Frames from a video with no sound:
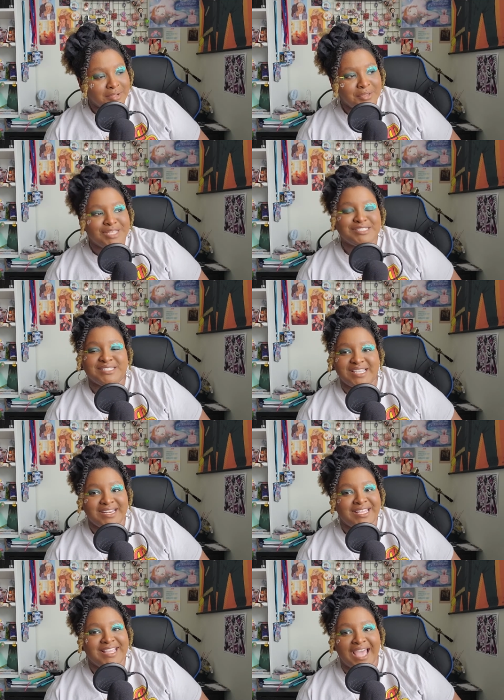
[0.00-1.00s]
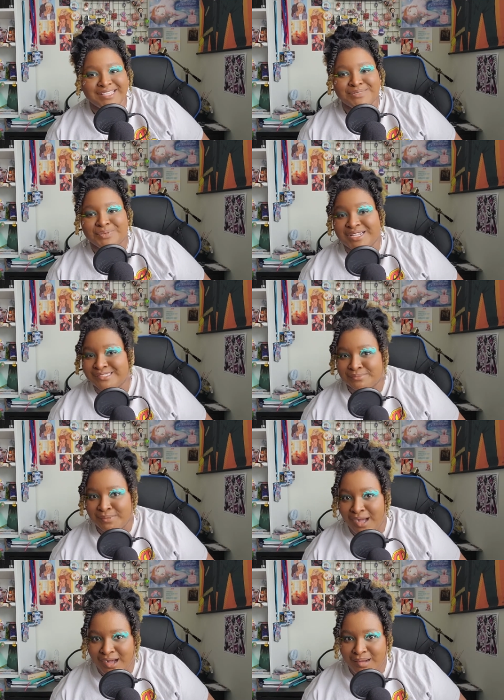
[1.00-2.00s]
this scene he has with his
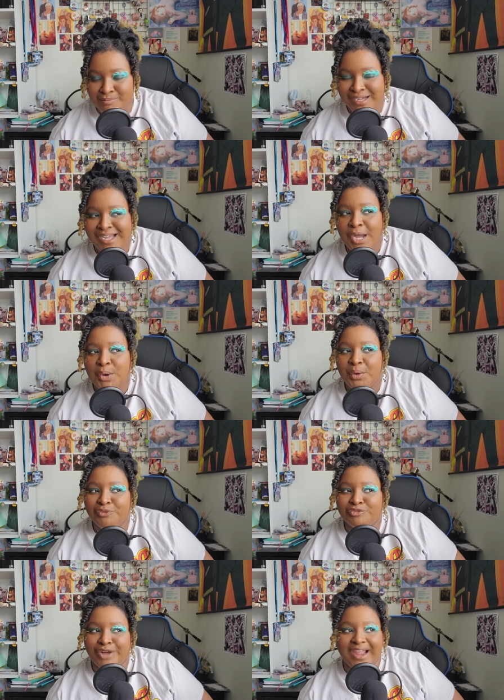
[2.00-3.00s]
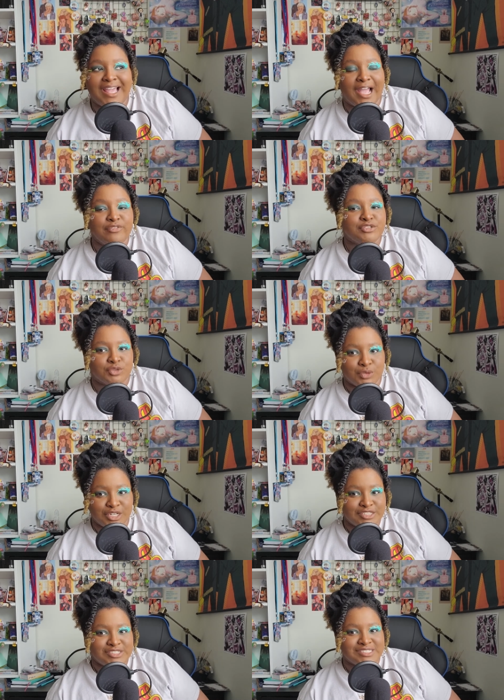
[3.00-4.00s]
mom right
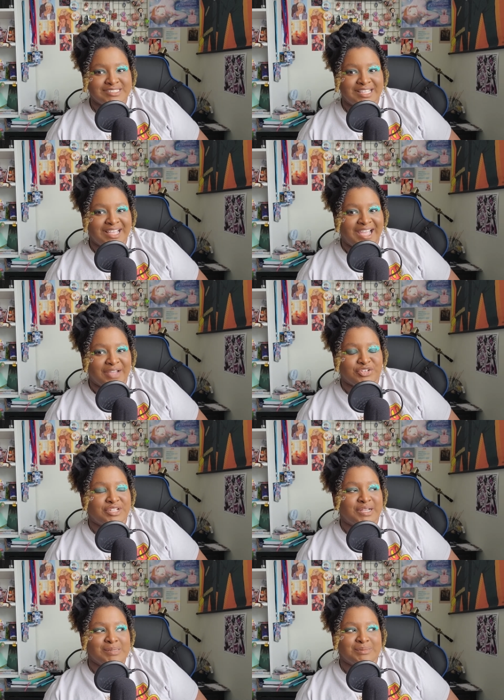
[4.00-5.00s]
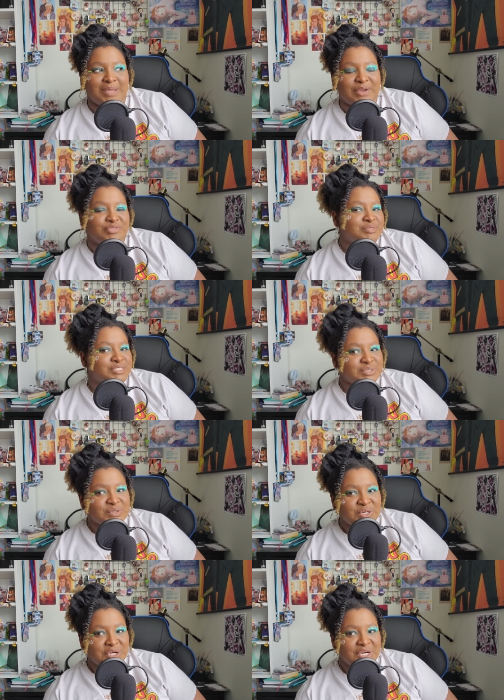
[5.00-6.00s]
afterwards, after he comes back from
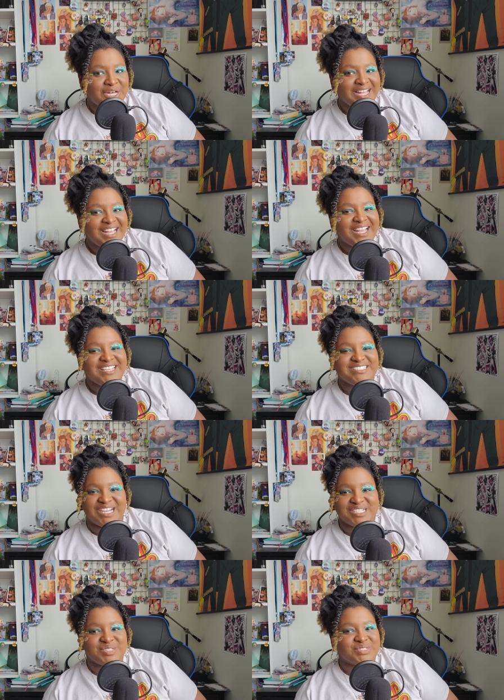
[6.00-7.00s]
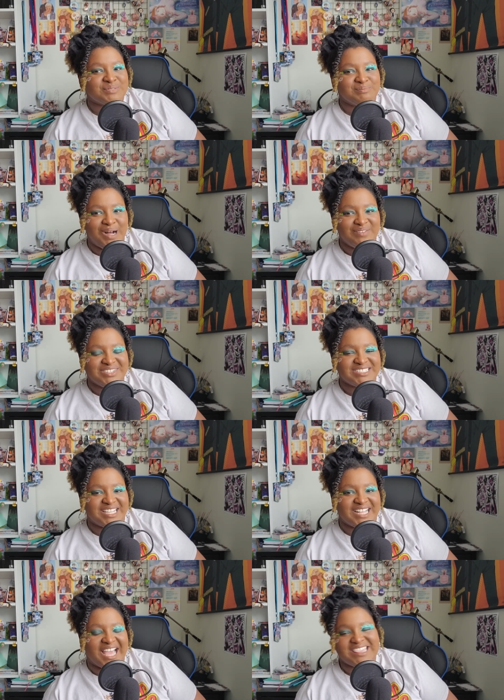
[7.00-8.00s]
school, he talks to his mom and he's
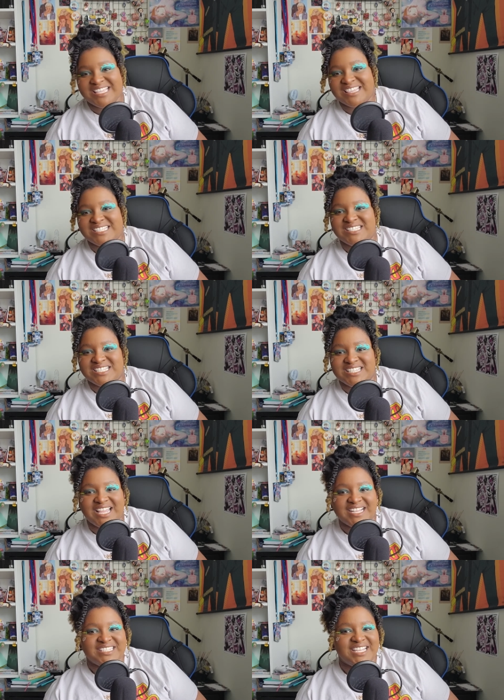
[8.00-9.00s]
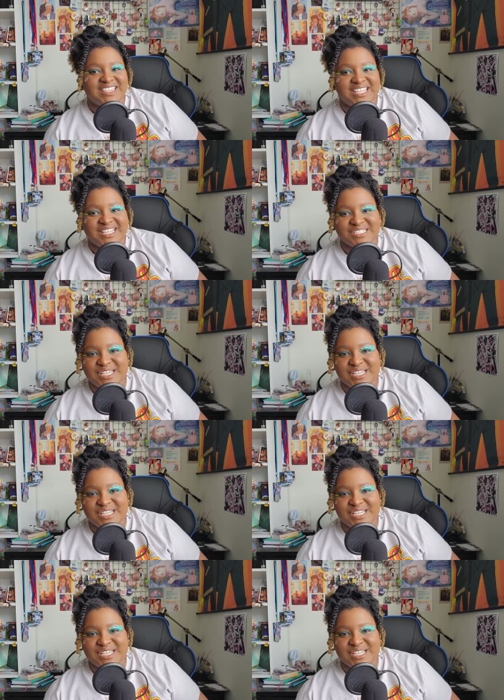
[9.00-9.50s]
like, I think this dyslexia thing is